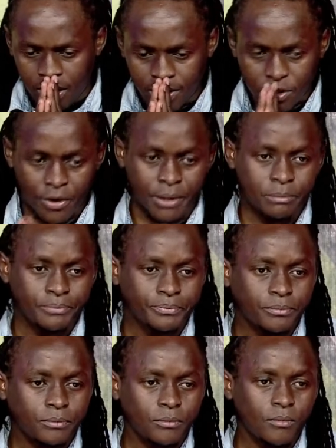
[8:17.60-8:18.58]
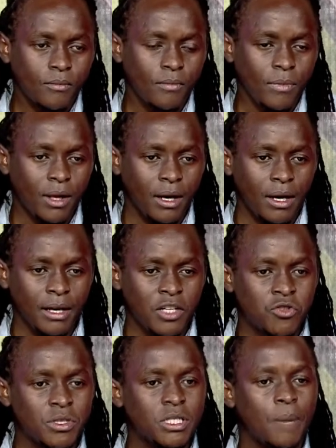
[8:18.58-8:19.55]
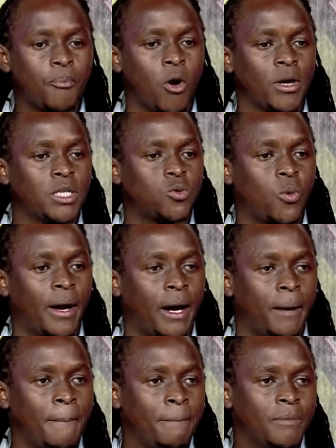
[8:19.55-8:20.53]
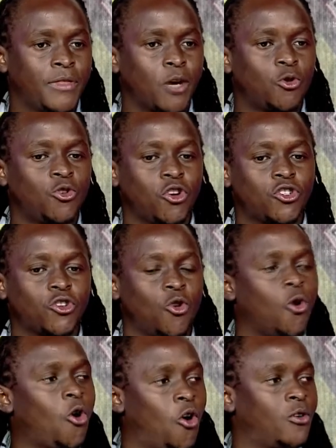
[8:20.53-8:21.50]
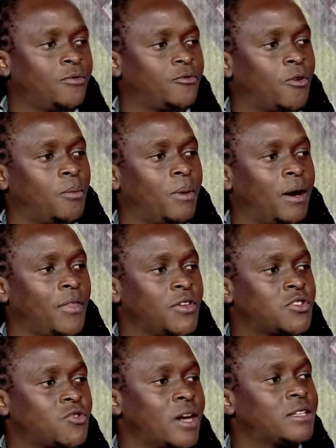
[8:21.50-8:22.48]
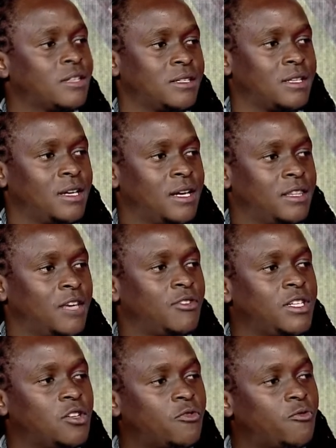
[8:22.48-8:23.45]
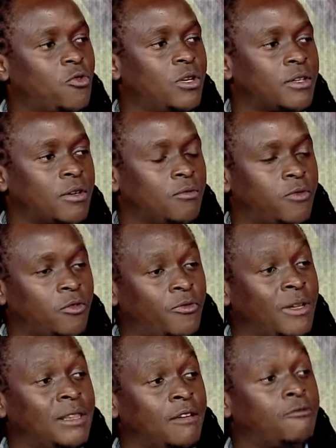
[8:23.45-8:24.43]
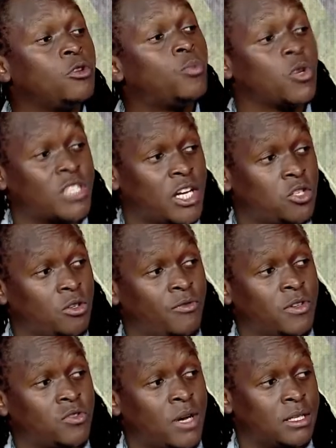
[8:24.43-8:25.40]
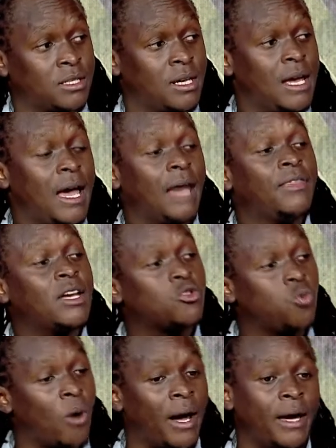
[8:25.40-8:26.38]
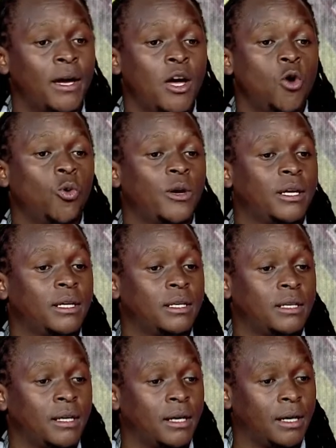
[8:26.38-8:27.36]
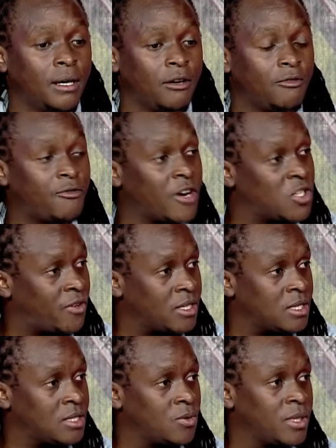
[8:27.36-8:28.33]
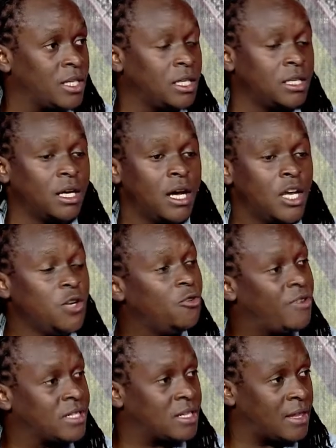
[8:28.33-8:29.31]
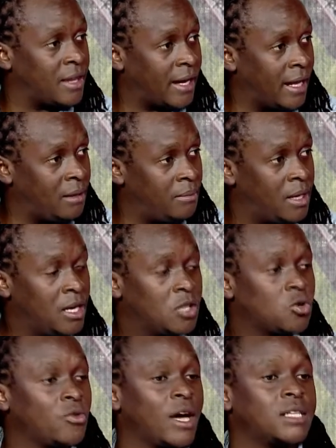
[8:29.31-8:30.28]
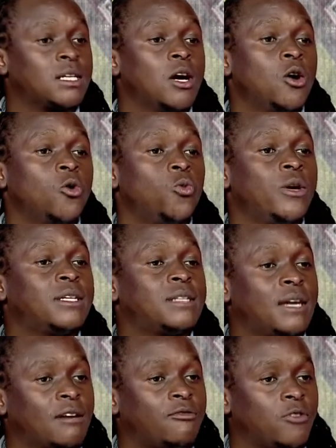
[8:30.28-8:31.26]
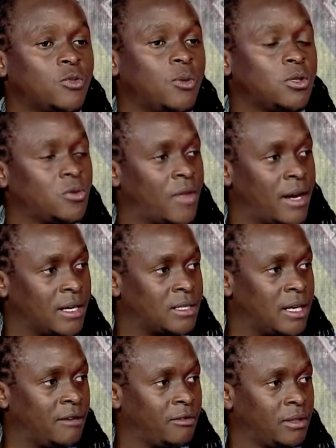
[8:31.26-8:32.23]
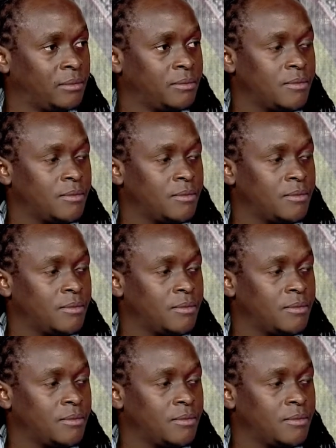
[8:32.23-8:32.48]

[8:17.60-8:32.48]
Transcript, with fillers: sorry, uh, it reached a point where they could not go on from uh, the structures. They did not full, fulfill the full potential of the structures. And that's why we need uh, fresh faces, we need new faces at the helm, so that we take football to the next level.